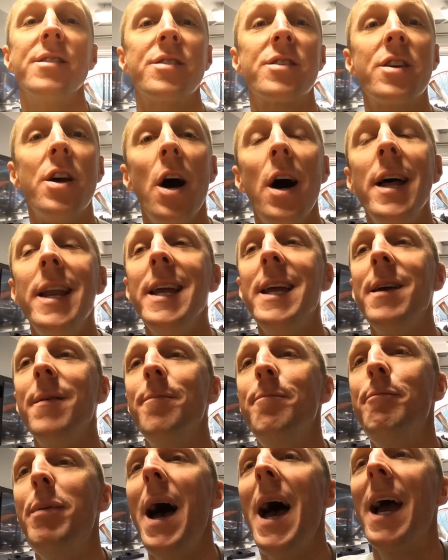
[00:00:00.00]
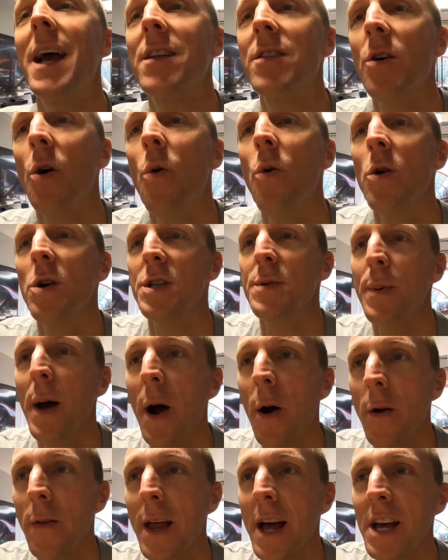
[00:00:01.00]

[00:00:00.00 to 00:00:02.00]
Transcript: is cutting back the horsepower.